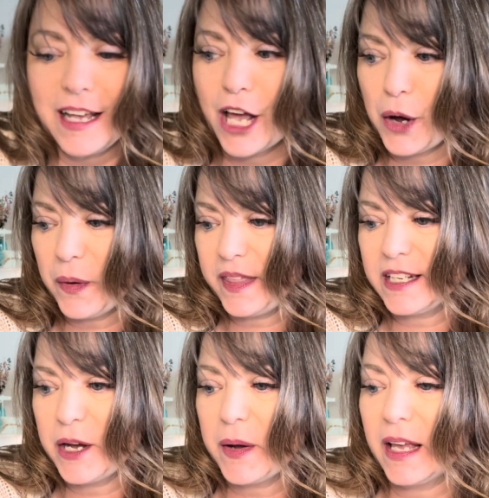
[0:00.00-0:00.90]
go with the
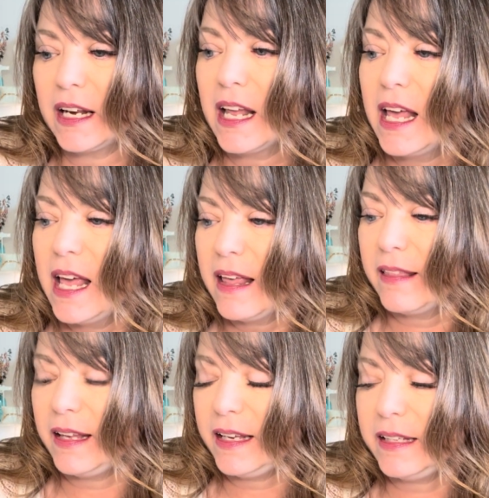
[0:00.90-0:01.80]
token.
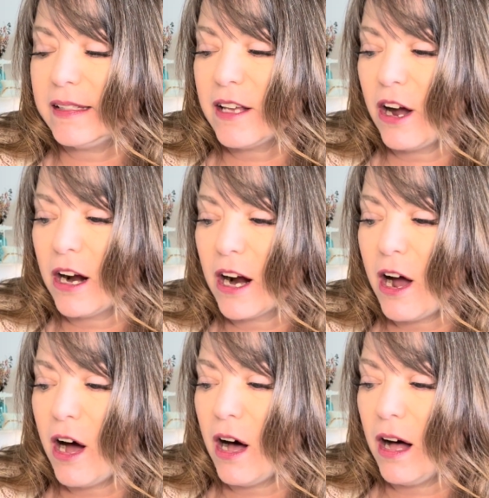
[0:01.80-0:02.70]
These are
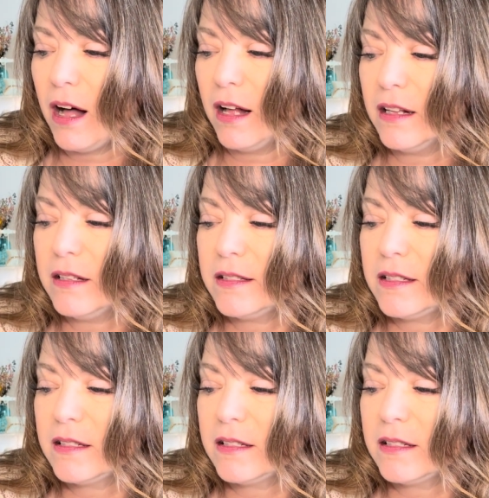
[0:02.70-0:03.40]
called